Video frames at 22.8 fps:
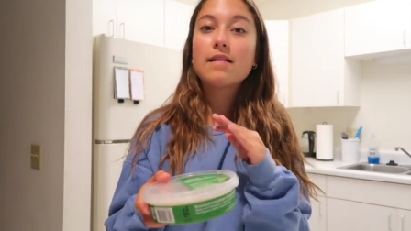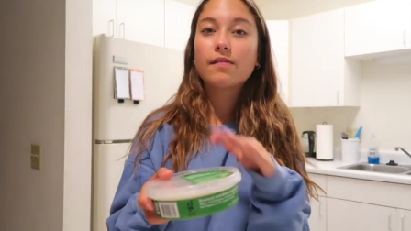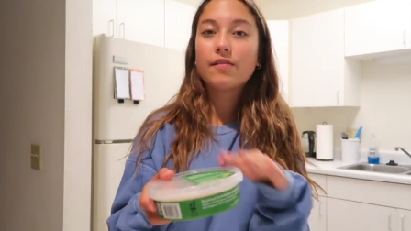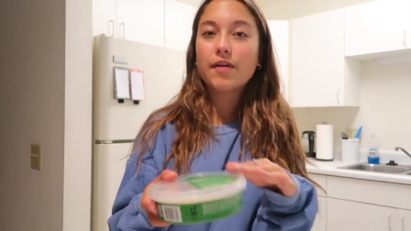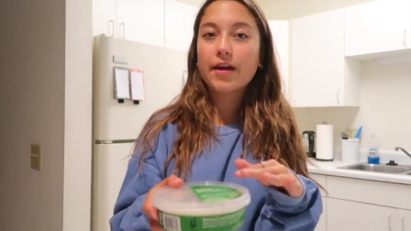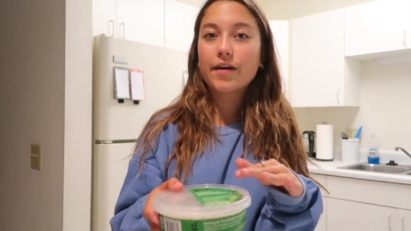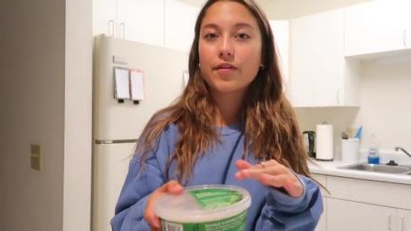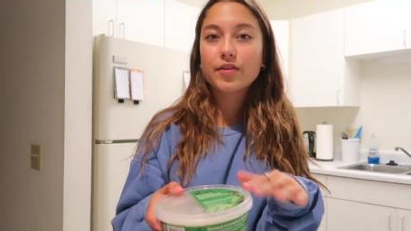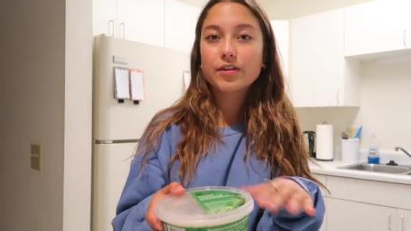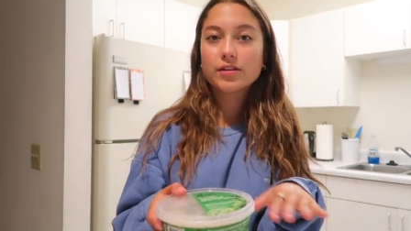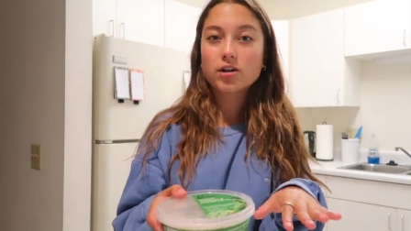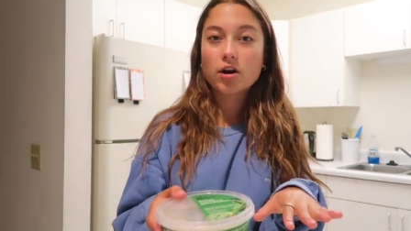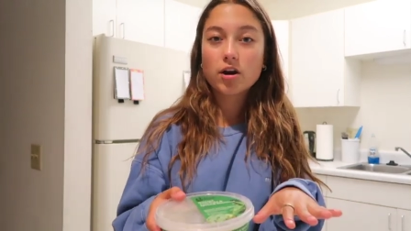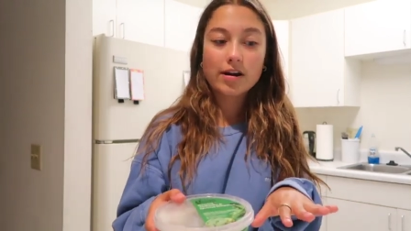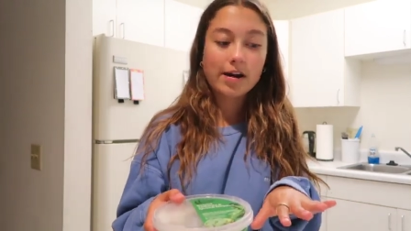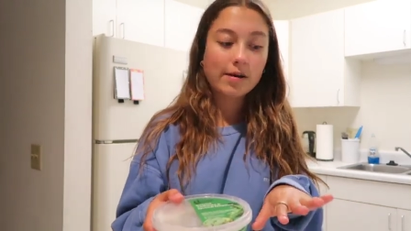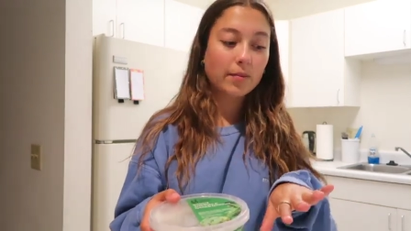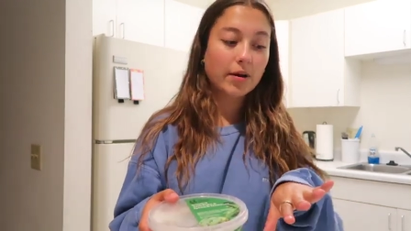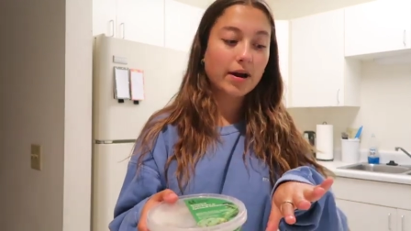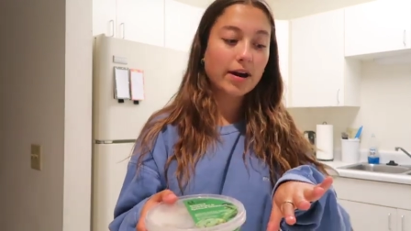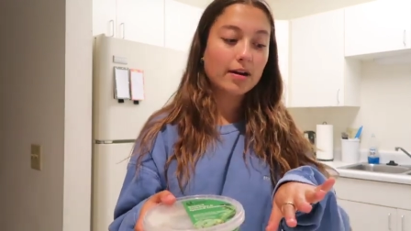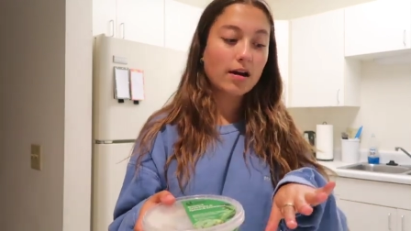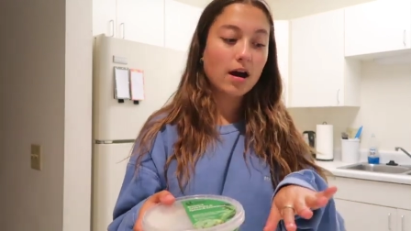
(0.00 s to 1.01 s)
like the
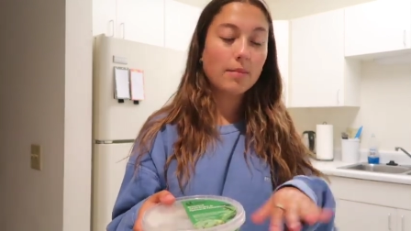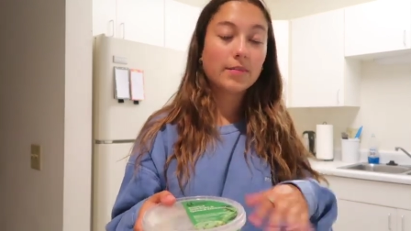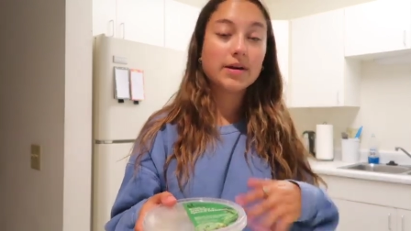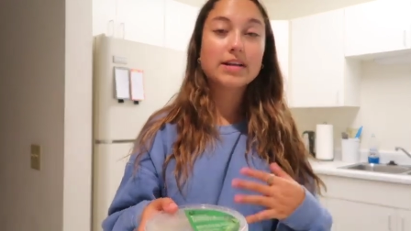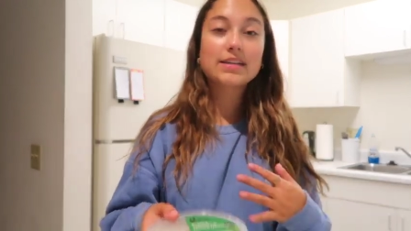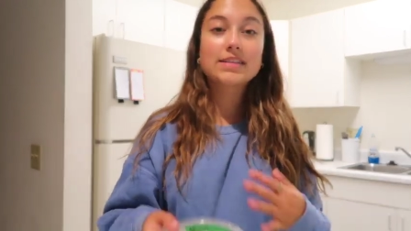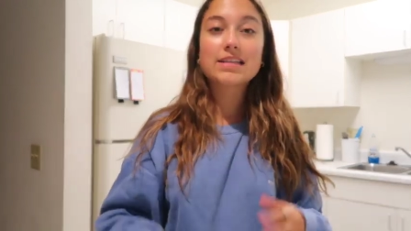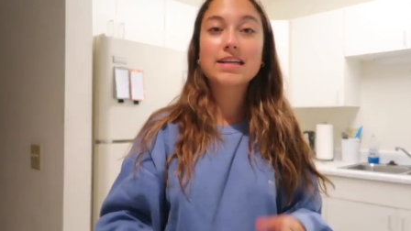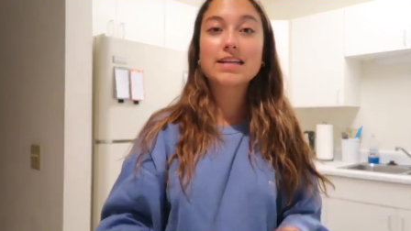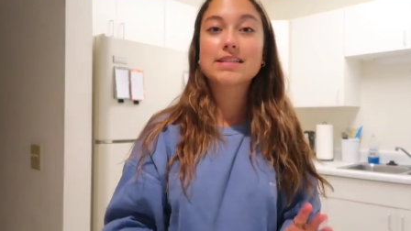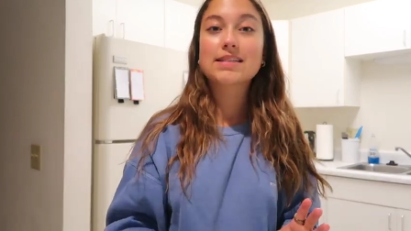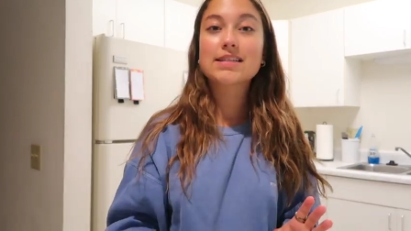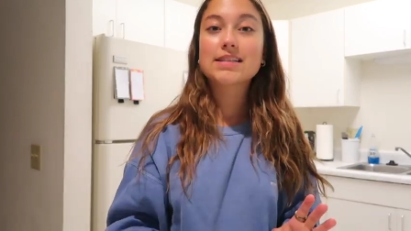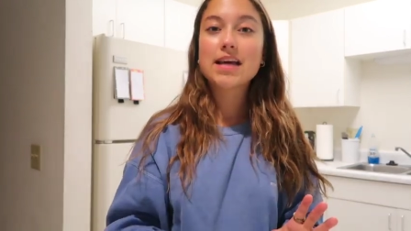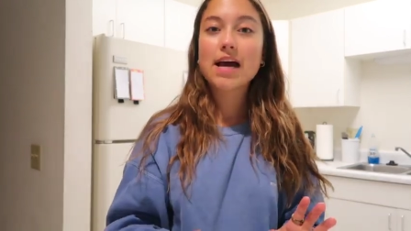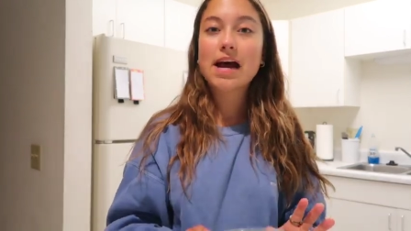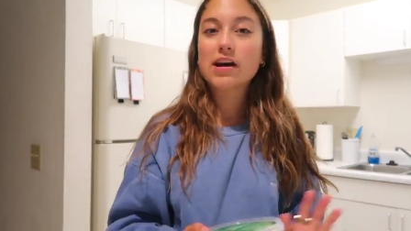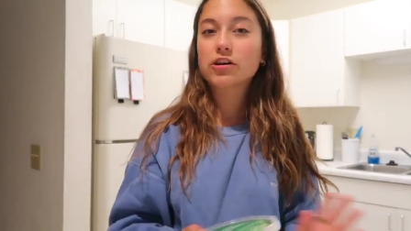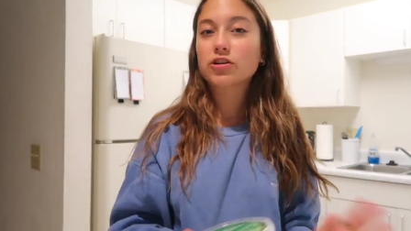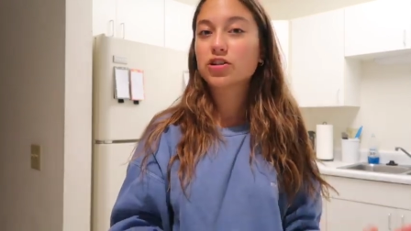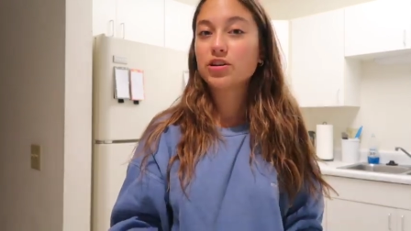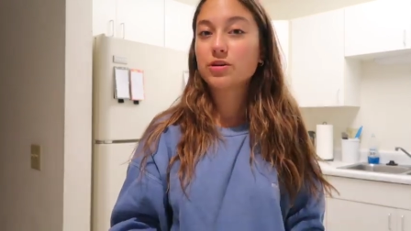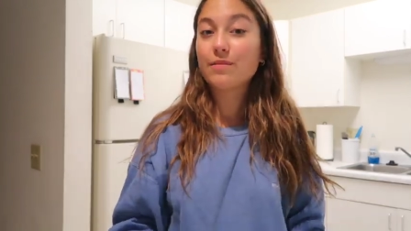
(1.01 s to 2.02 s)
Target brand hummus. It's
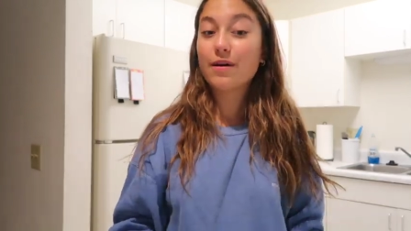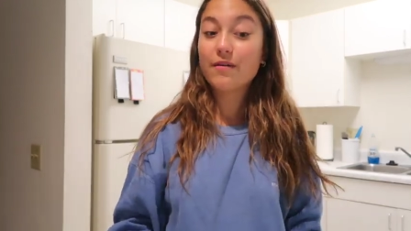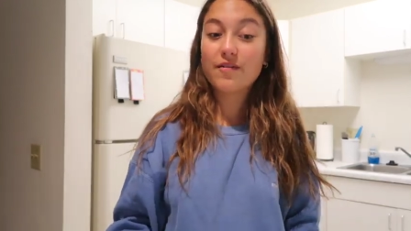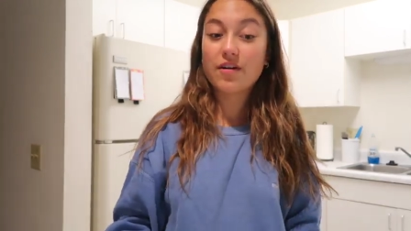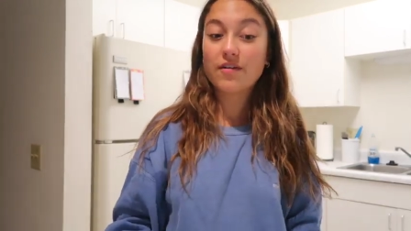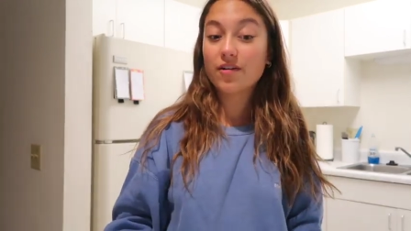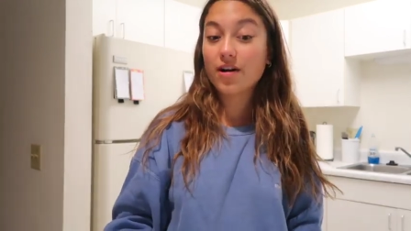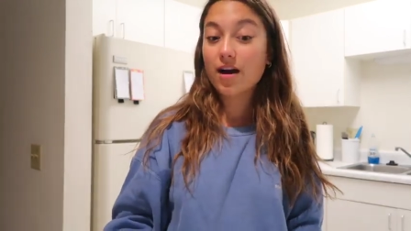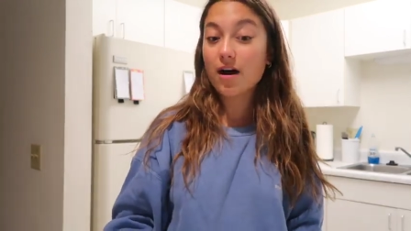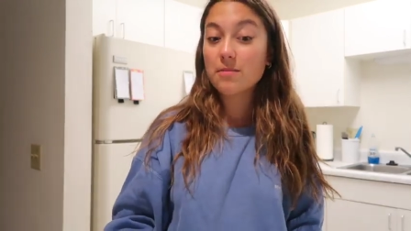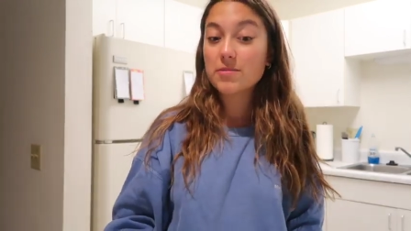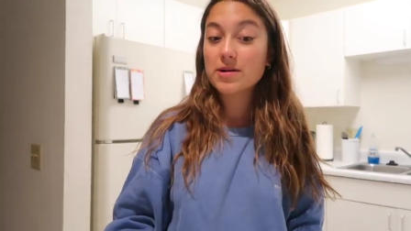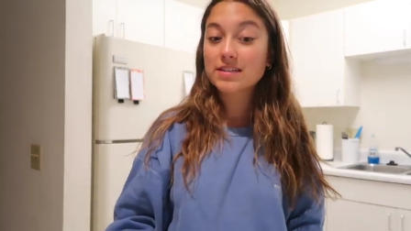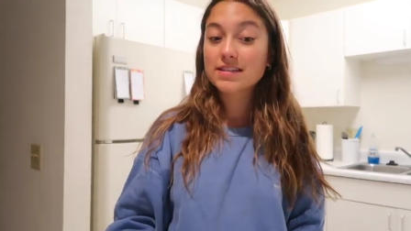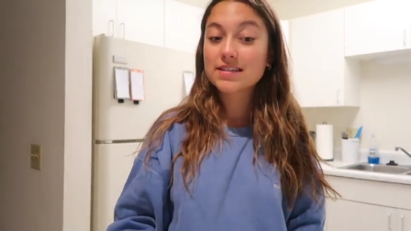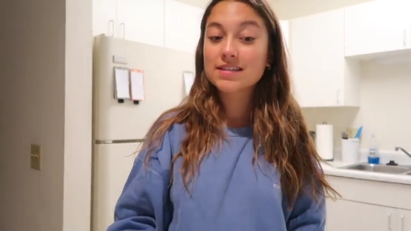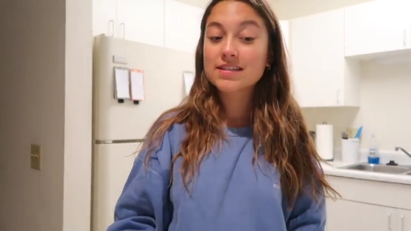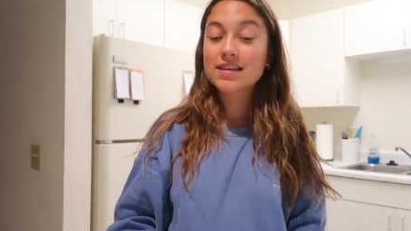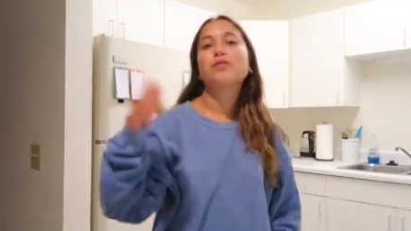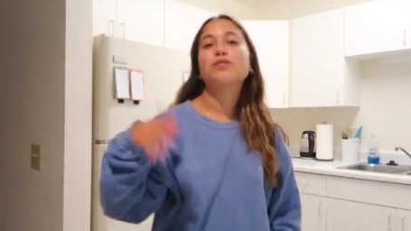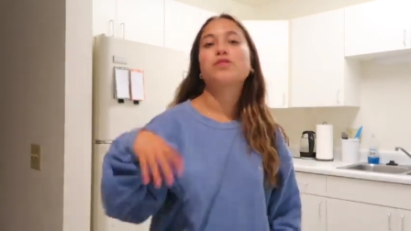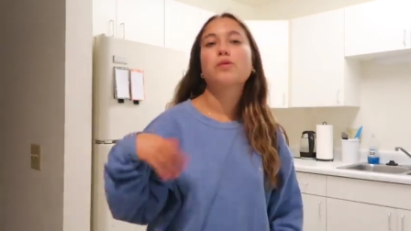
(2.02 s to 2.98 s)
actually my favorite hummus.